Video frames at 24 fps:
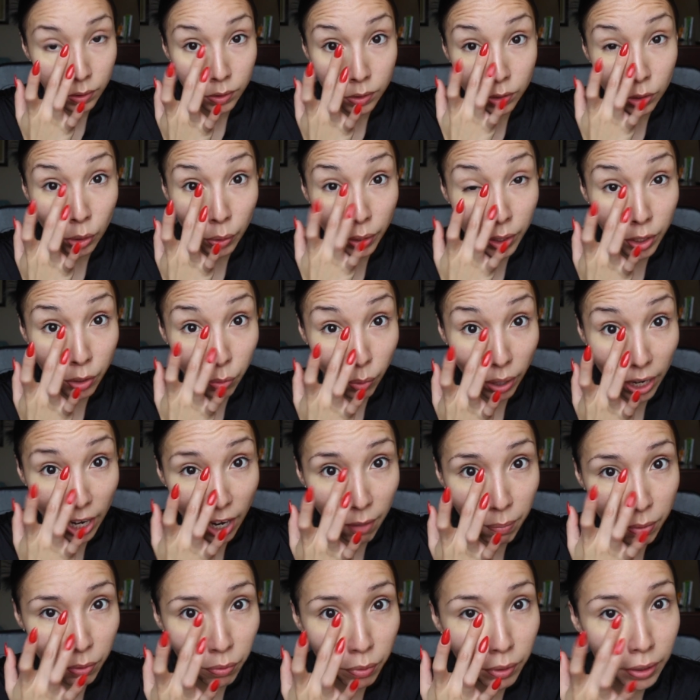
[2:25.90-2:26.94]
So anyway,
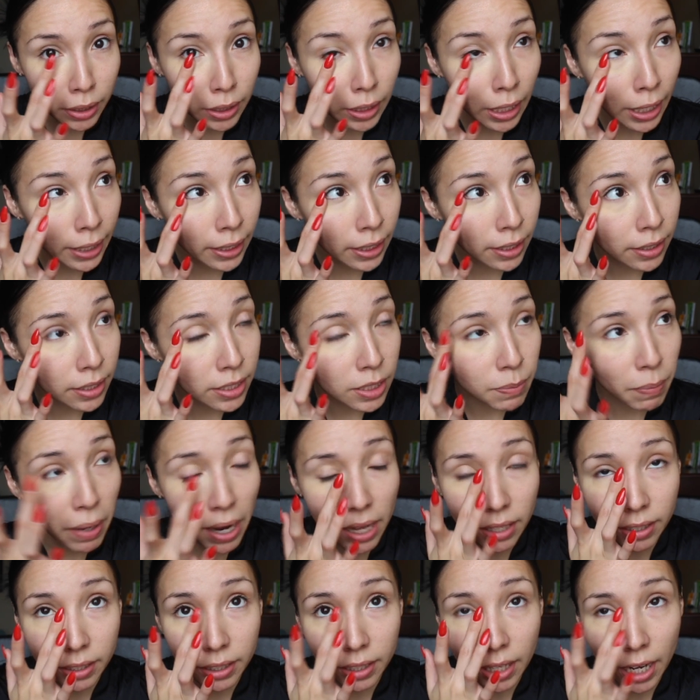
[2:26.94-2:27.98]
I've been really liking this
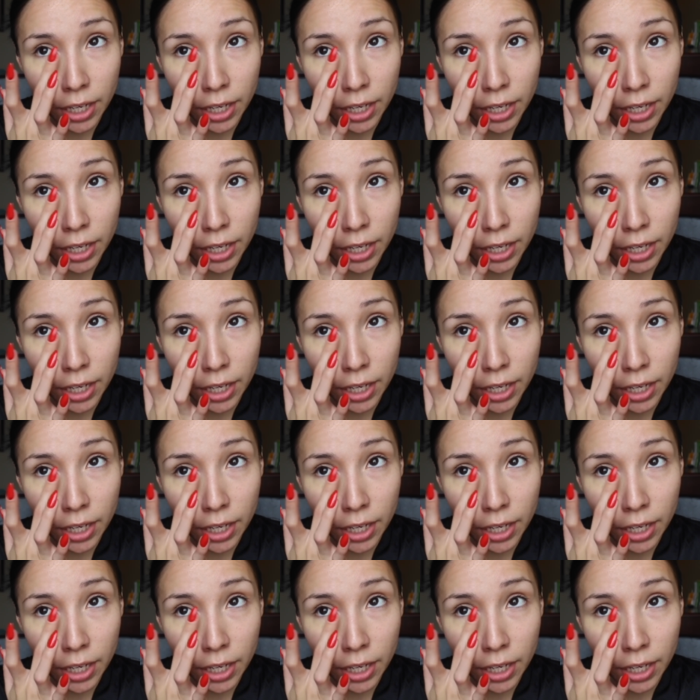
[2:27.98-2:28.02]
palette.